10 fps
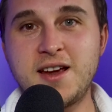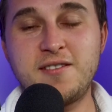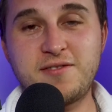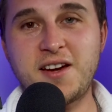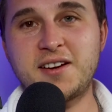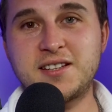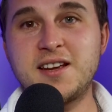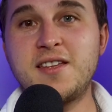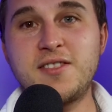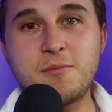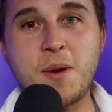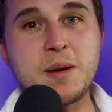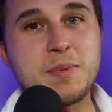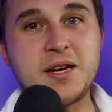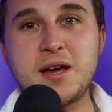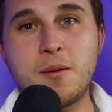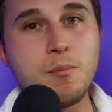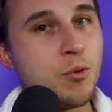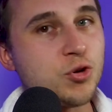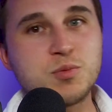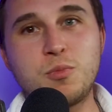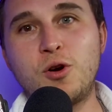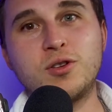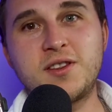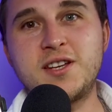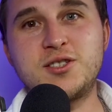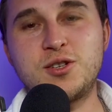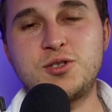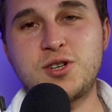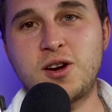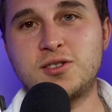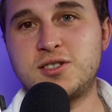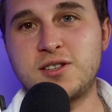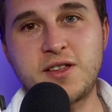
In fact, there may be much more than these two chargers.